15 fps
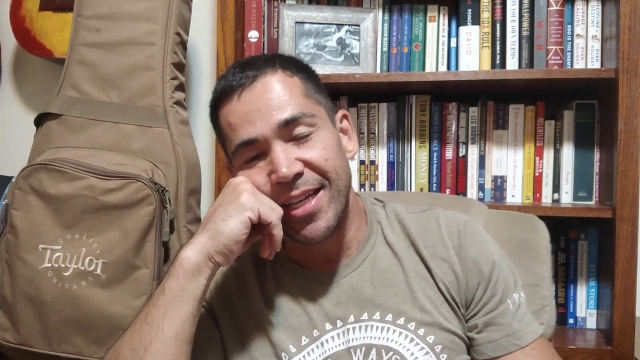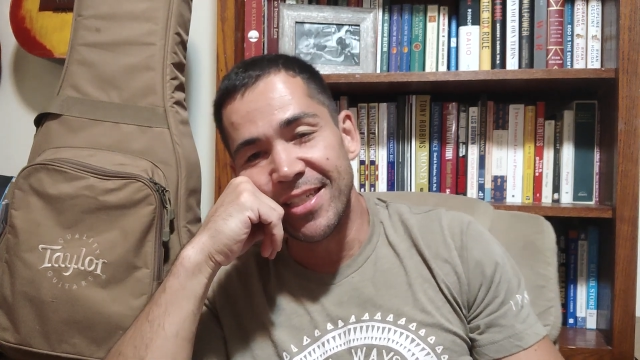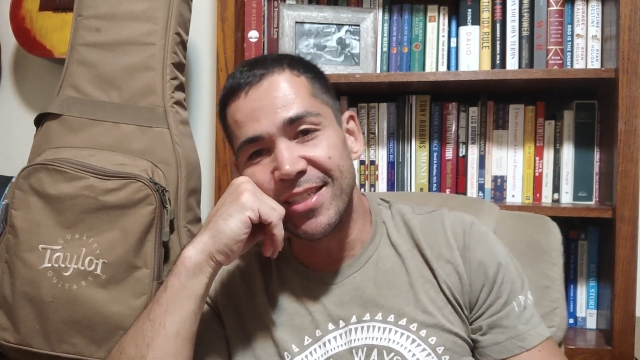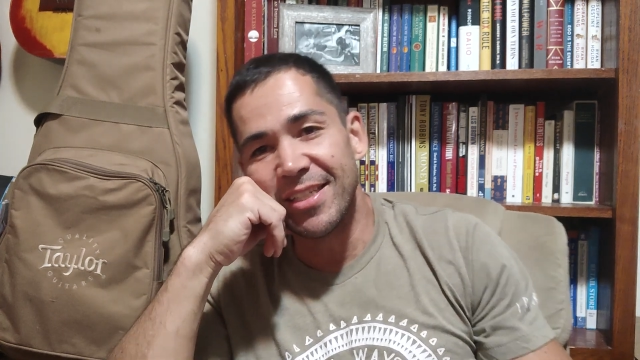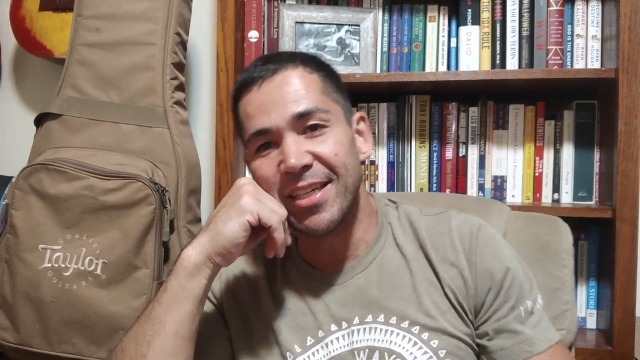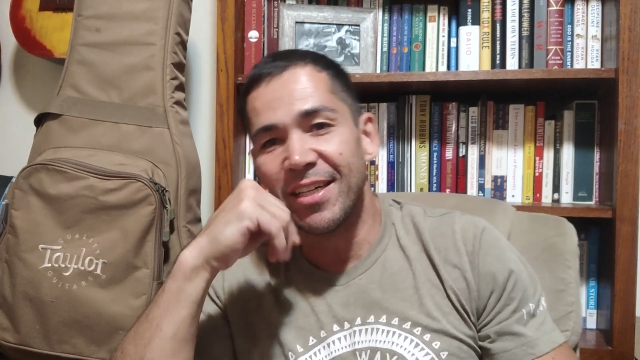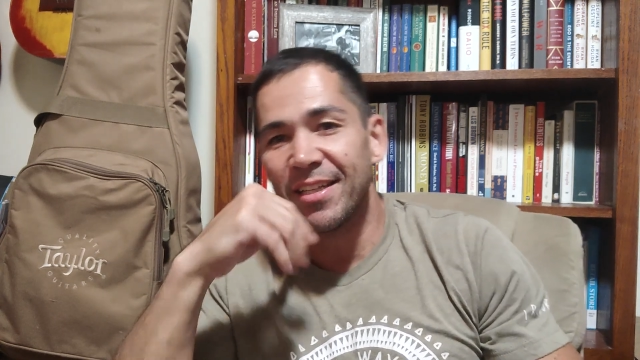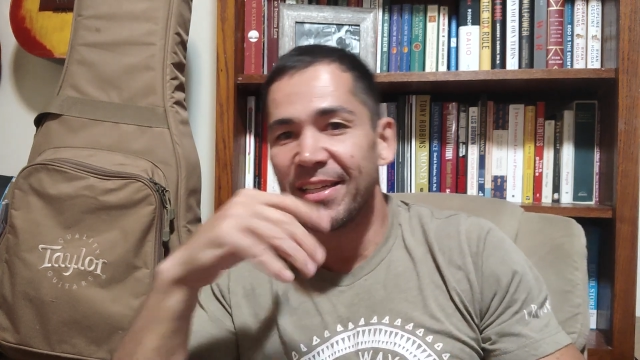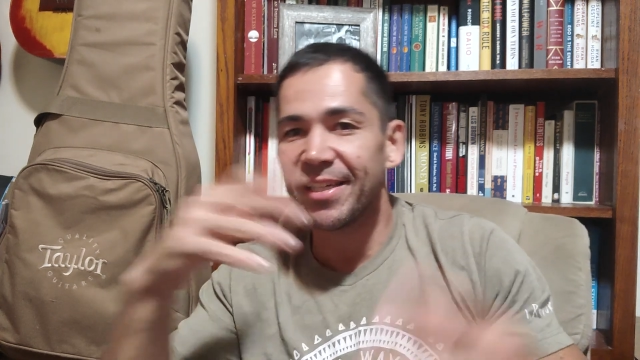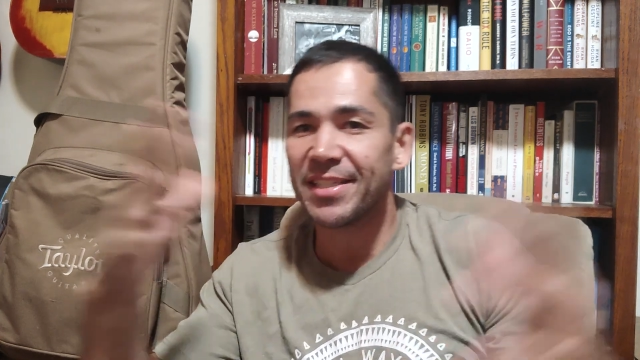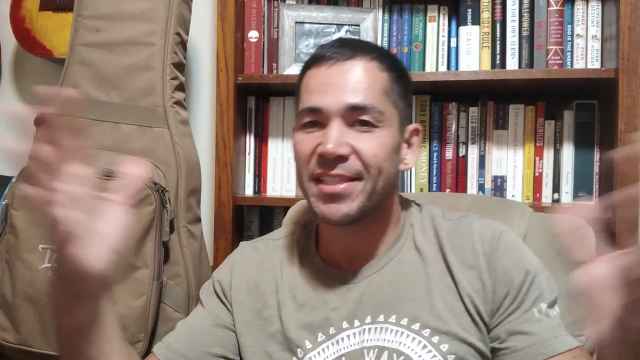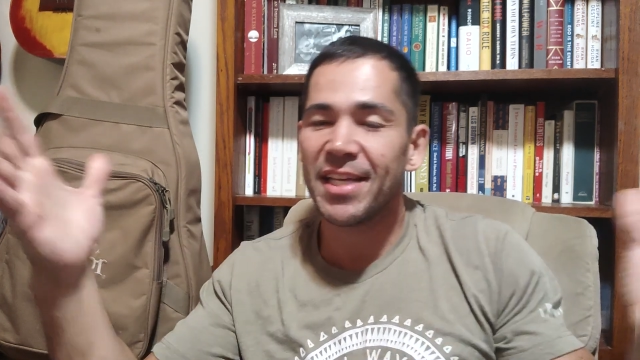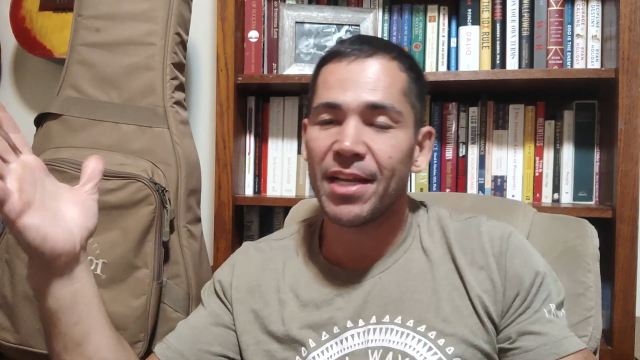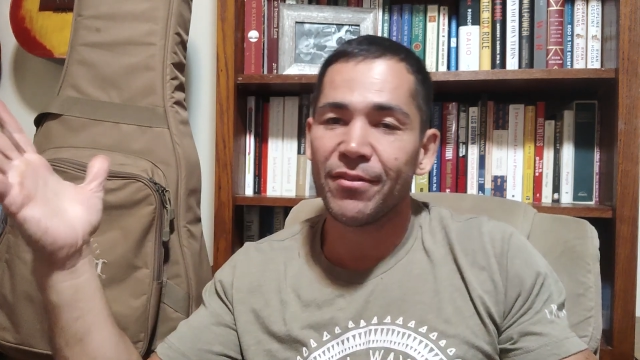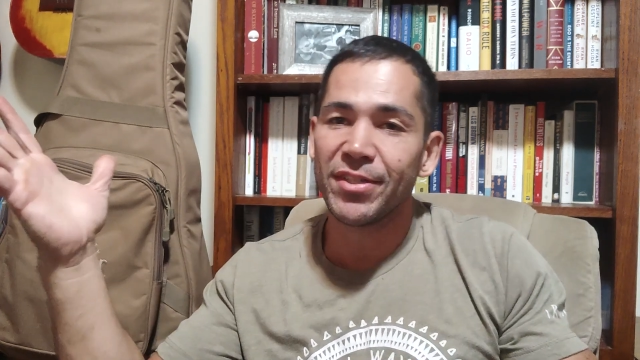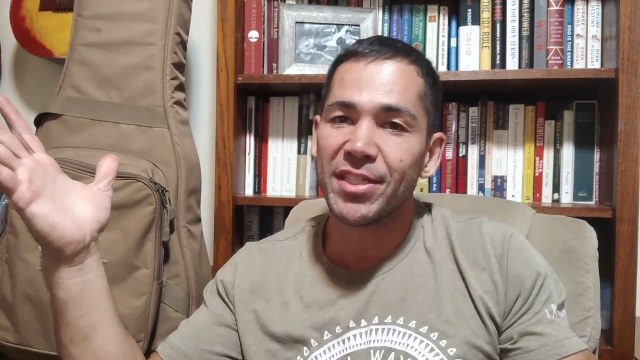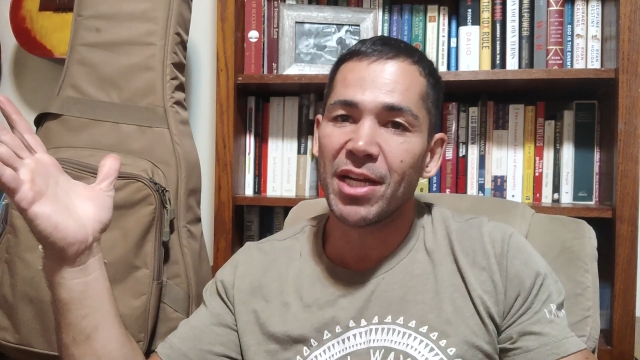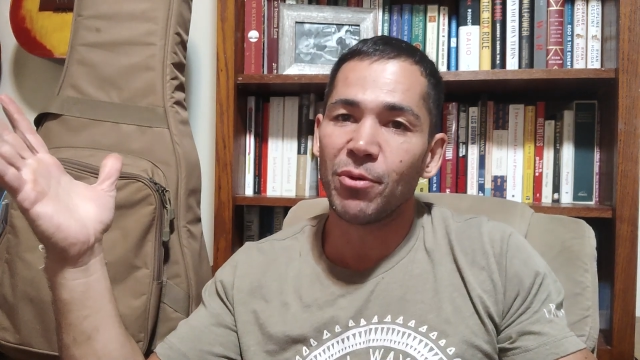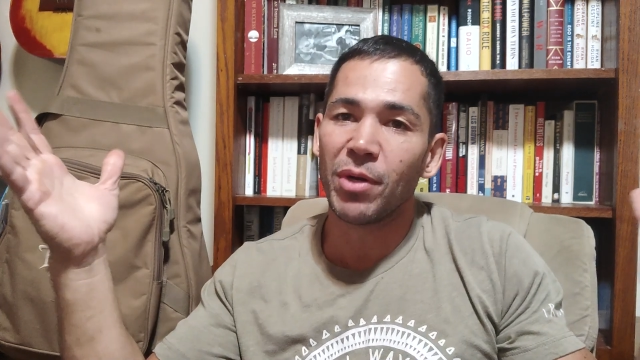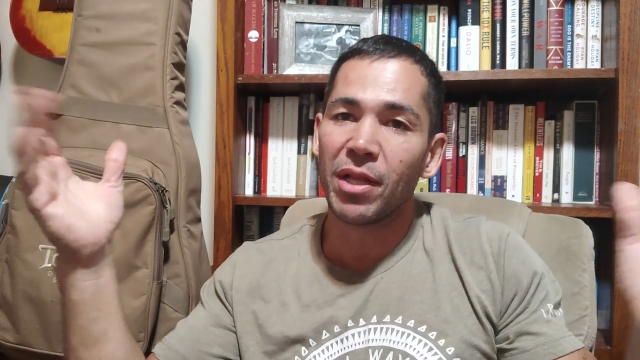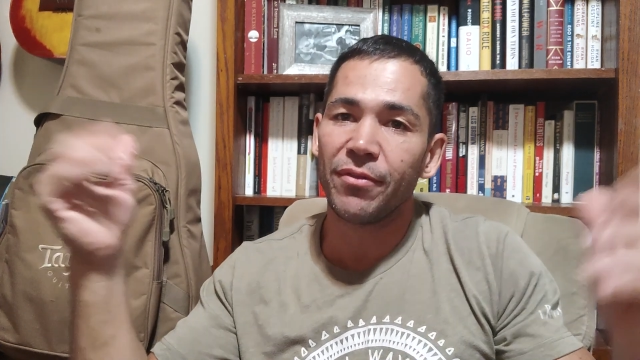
And uh, like I said, if it's not